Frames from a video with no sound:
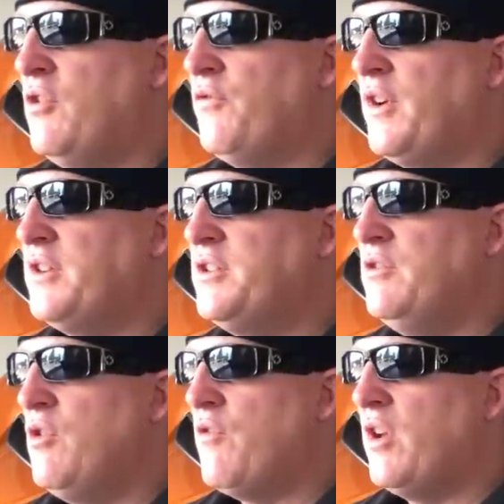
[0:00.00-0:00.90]
don't forget
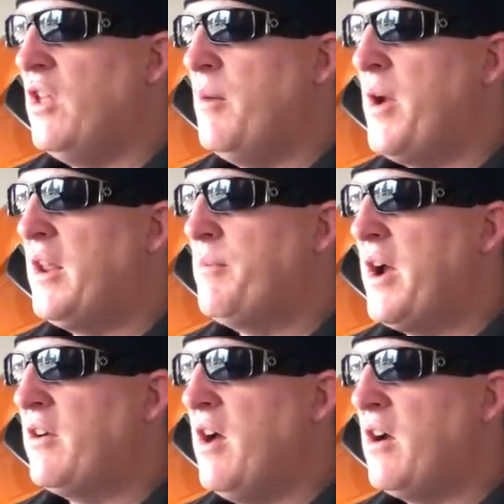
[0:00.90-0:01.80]
to go over to
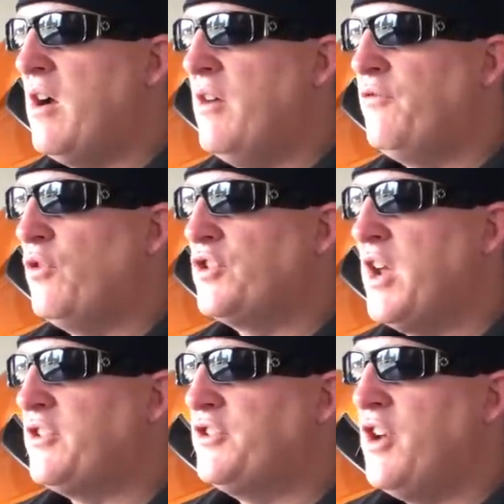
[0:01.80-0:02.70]

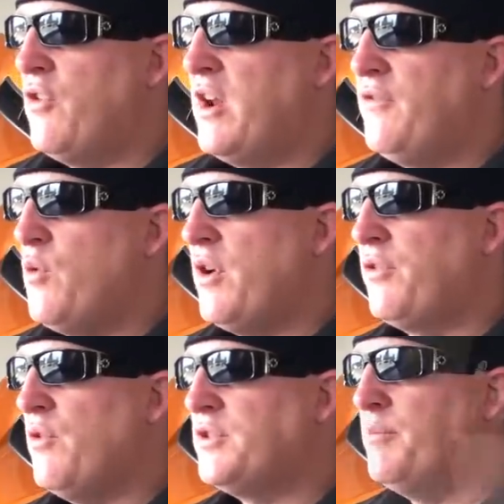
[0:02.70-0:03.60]
lawabidingbiker.com/donate if you want to throw us a